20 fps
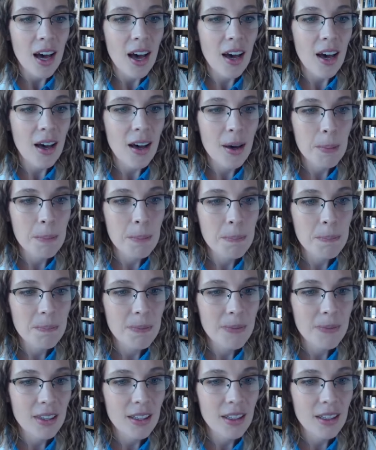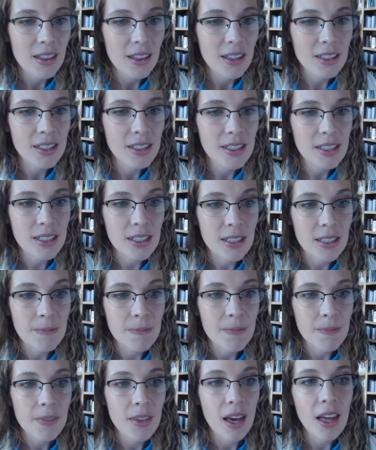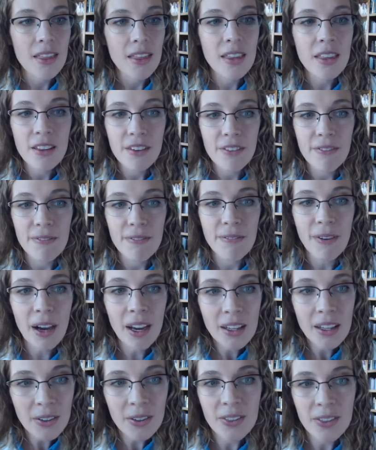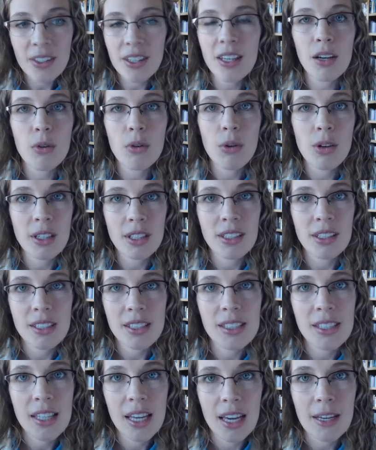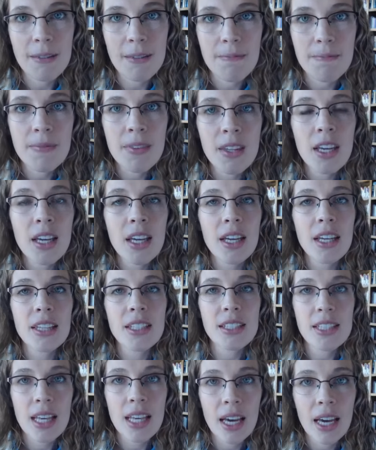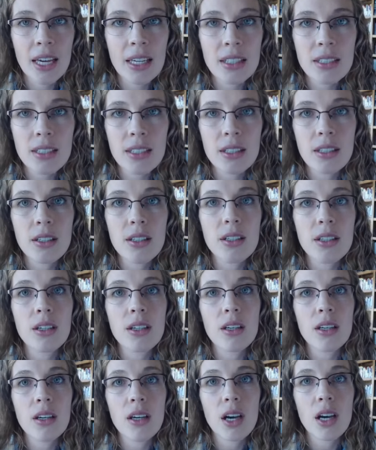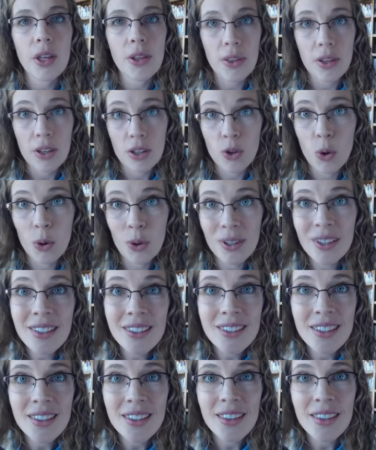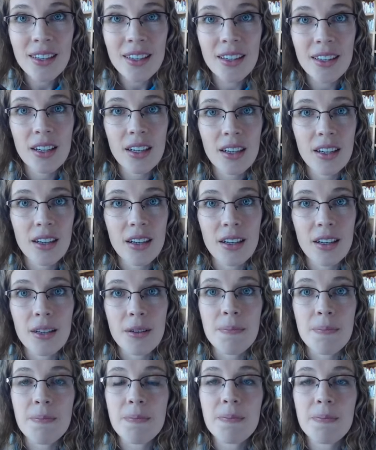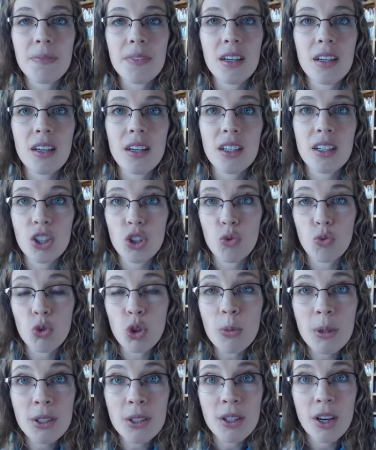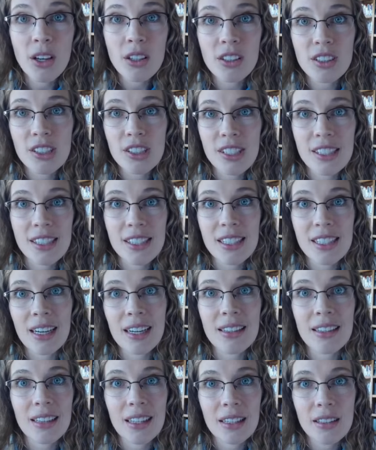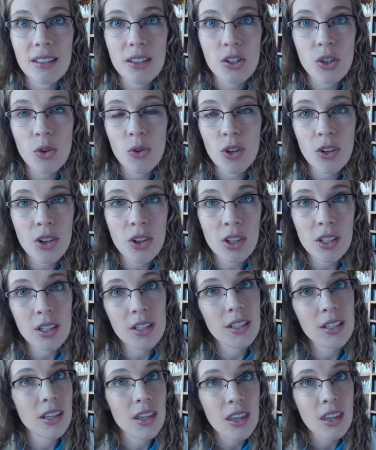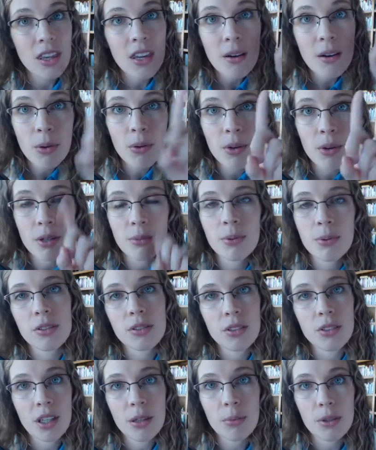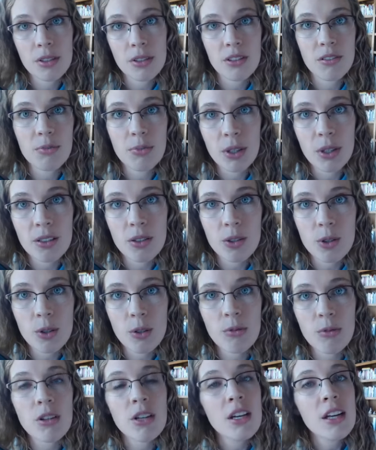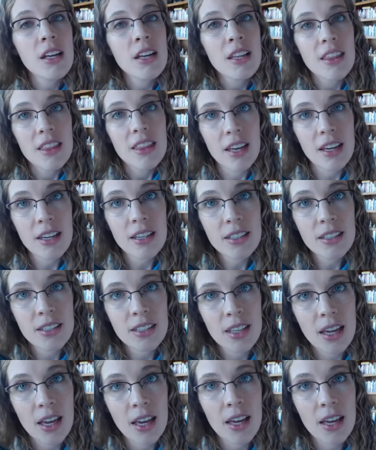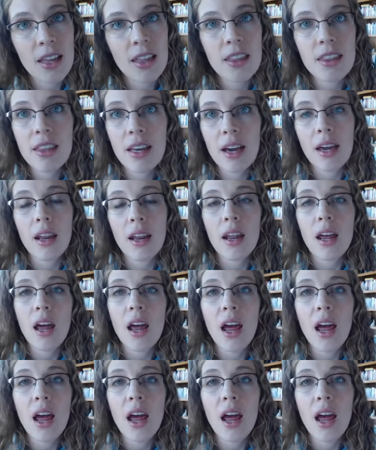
Let's see. And then the final thing I wanted to say is that according to the rheumatologist guidelines, so they're the number one prescribers of prednisone, they say that